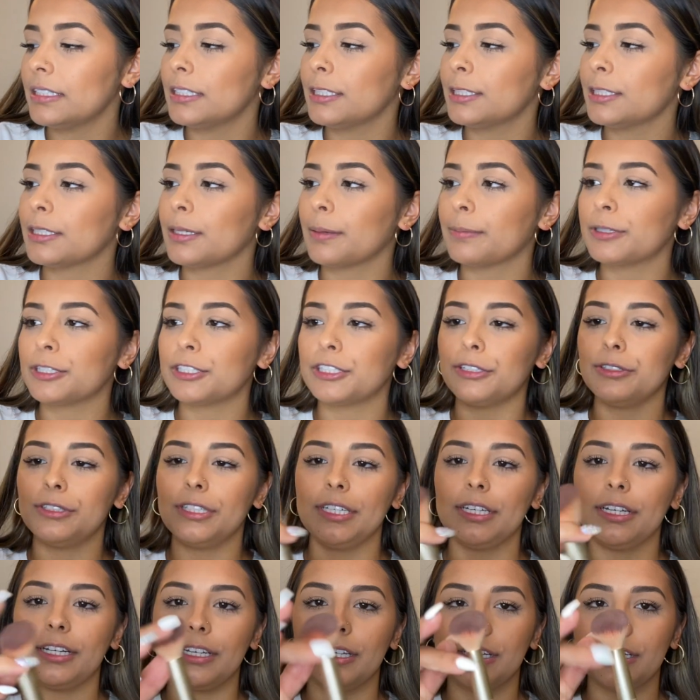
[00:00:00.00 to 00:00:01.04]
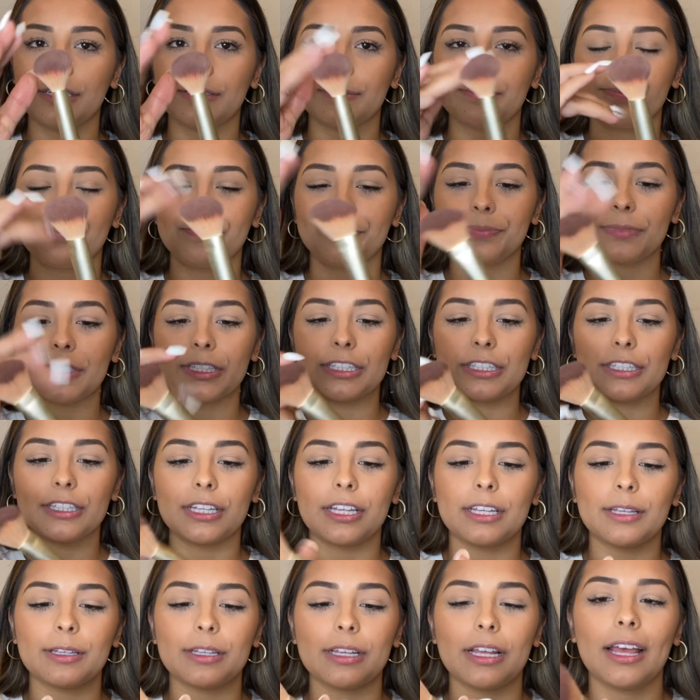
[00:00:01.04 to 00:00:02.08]
I'm just using
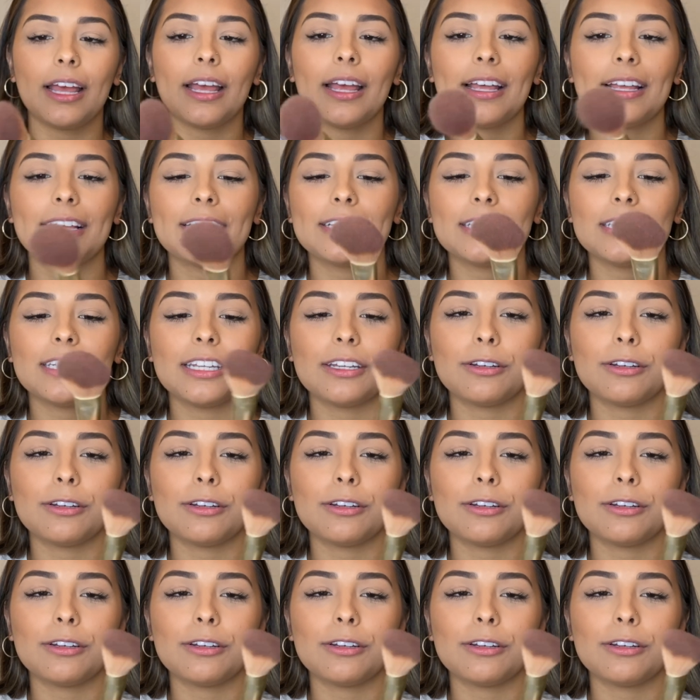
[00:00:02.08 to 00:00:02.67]
a